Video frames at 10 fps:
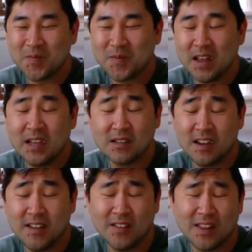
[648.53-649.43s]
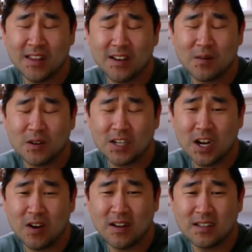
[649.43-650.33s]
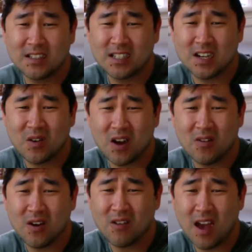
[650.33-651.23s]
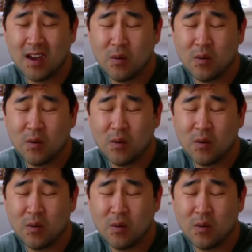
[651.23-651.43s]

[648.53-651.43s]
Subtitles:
He's not even the number tarot. It's a zero, okay?